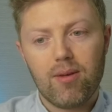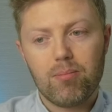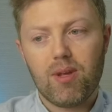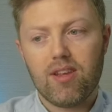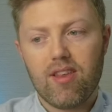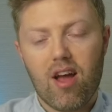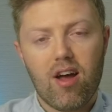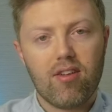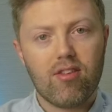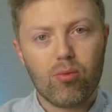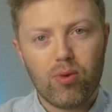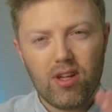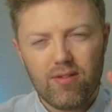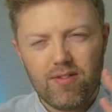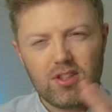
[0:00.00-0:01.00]
it's hard to
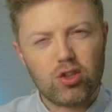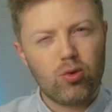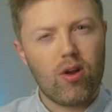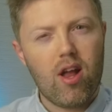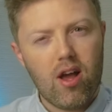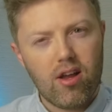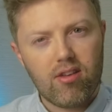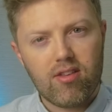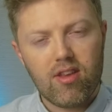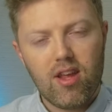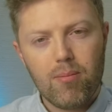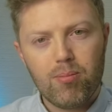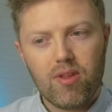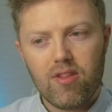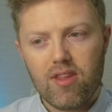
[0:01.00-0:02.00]
really visualize
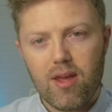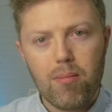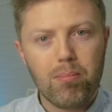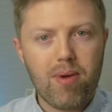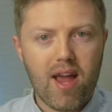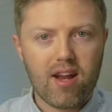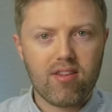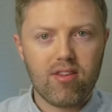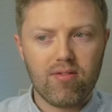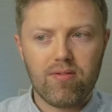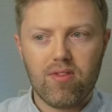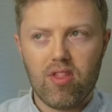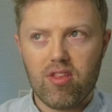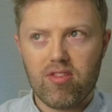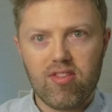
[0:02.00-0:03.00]
the impact of
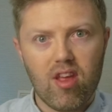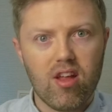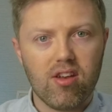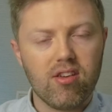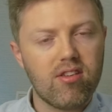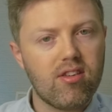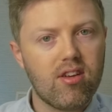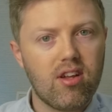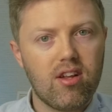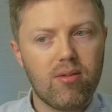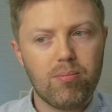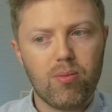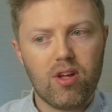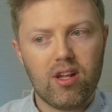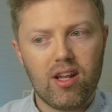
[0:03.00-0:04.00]
the sun
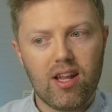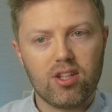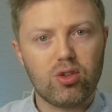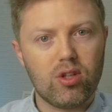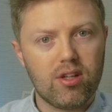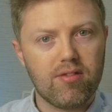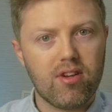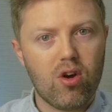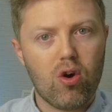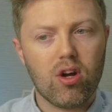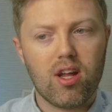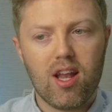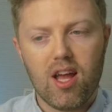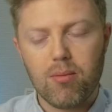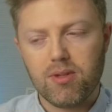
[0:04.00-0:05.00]
unless you live in a hot
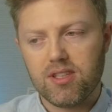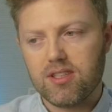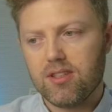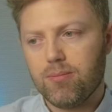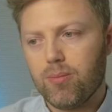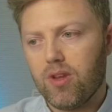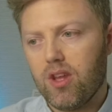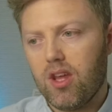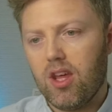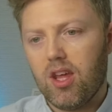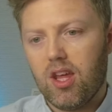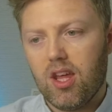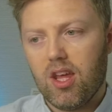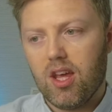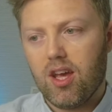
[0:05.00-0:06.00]
climate.
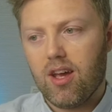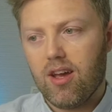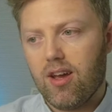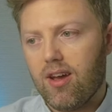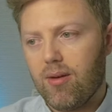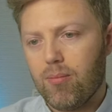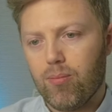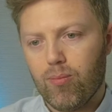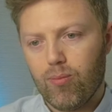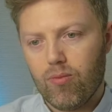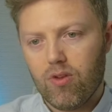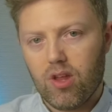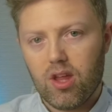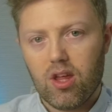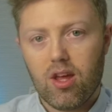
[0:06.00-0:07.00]

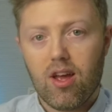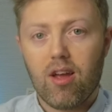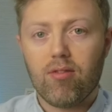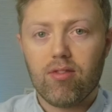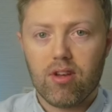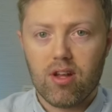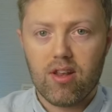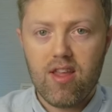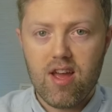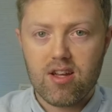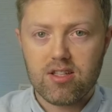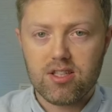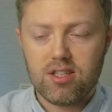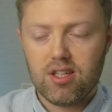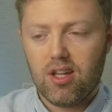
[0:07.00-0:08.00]
I've learnt
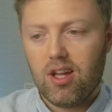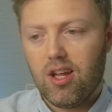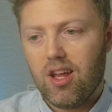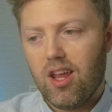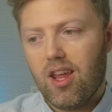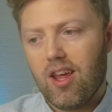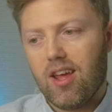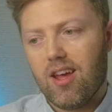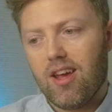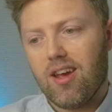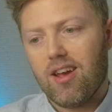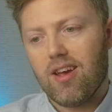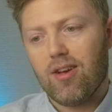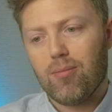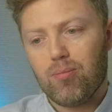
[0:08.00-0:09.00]

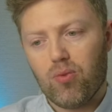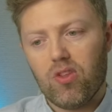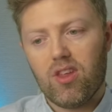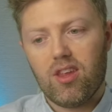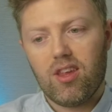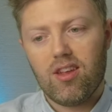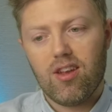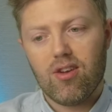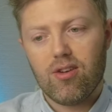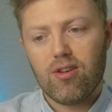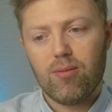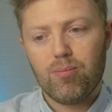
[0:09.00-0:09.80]
that. You know,